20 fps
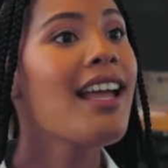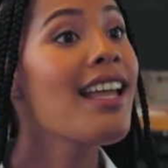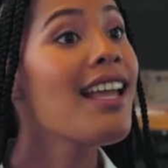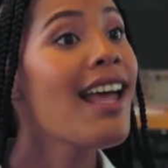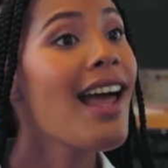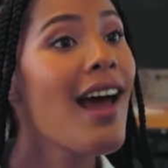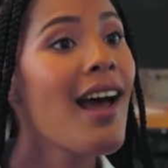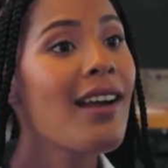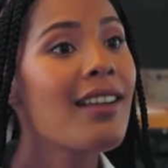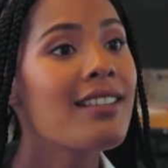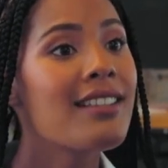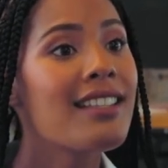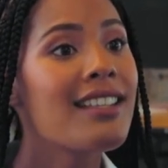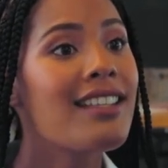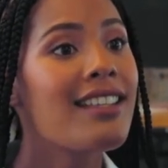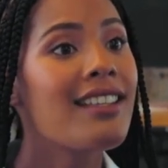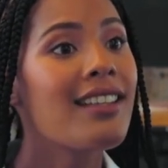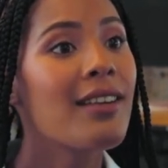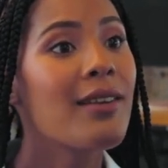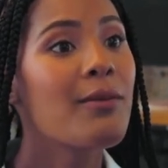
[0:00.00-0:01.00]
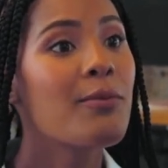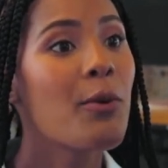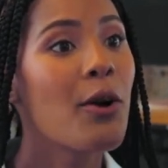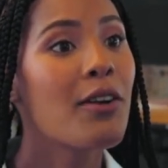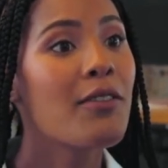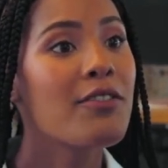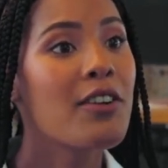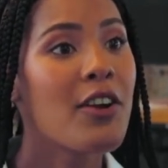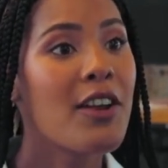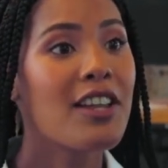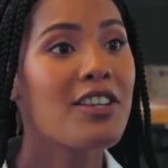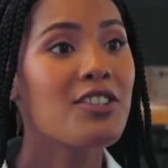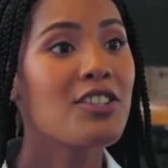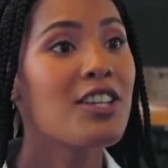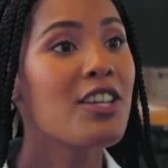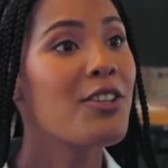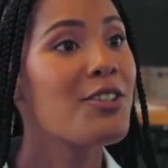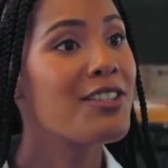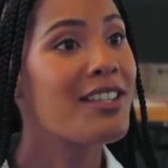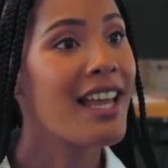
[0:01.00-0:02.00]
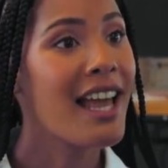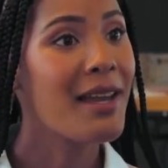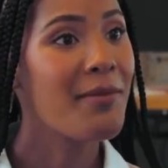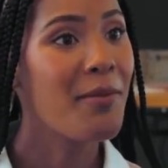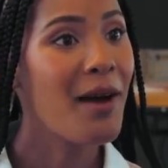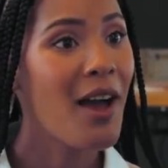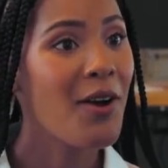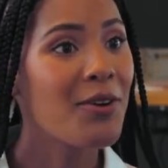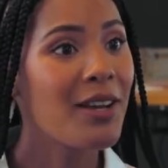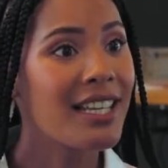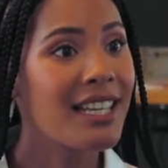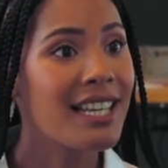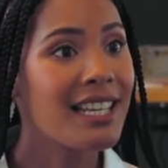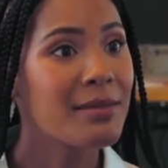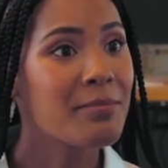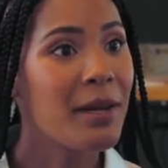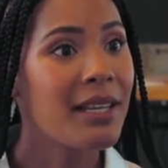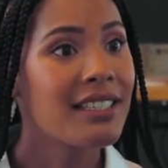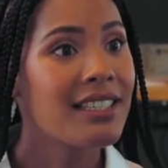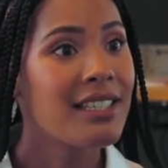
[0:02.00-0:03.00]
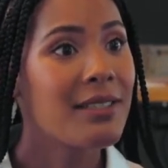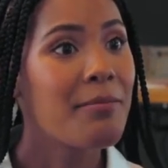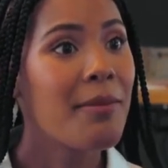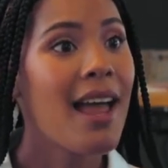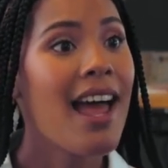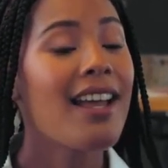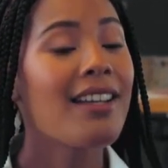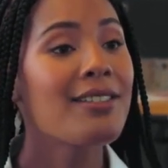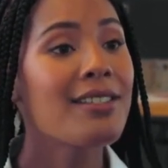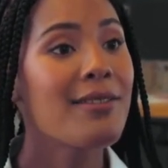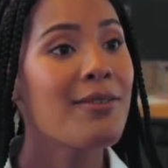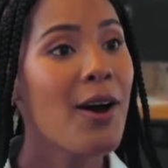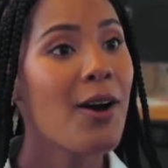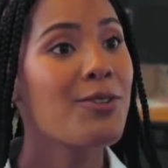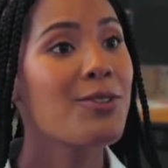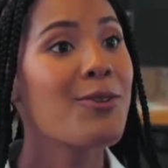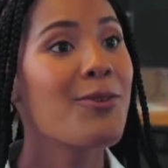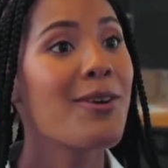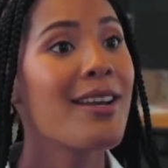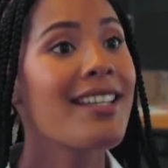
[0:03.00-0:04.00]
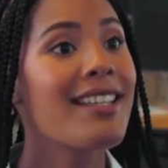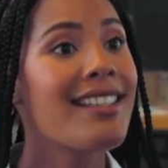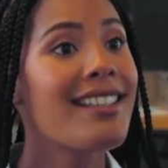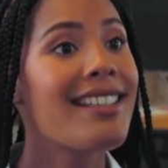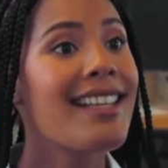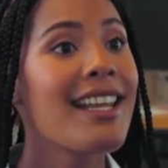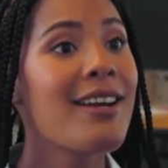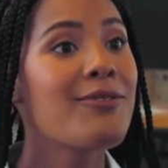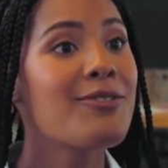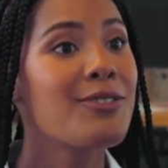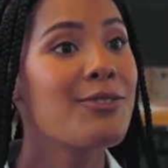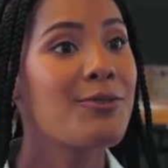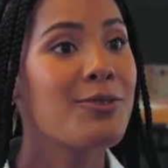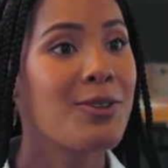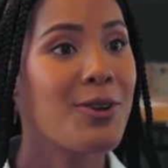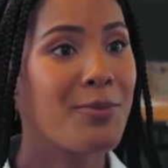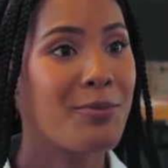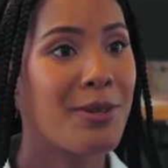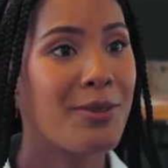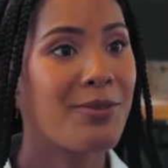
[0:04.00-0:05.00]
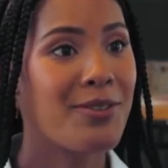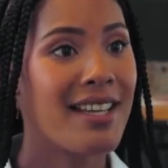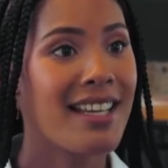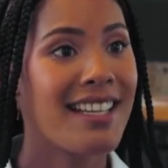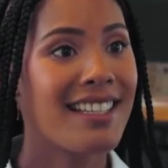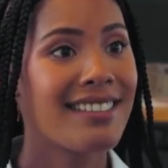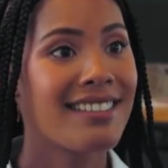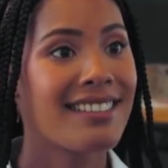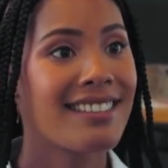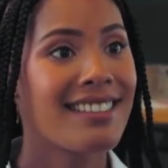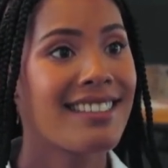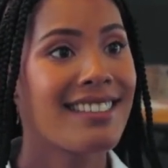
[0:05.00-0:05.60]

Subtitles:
Yeah. One of their engineers came out and inspected the panels of our screen to see if ZEUS could be fitted.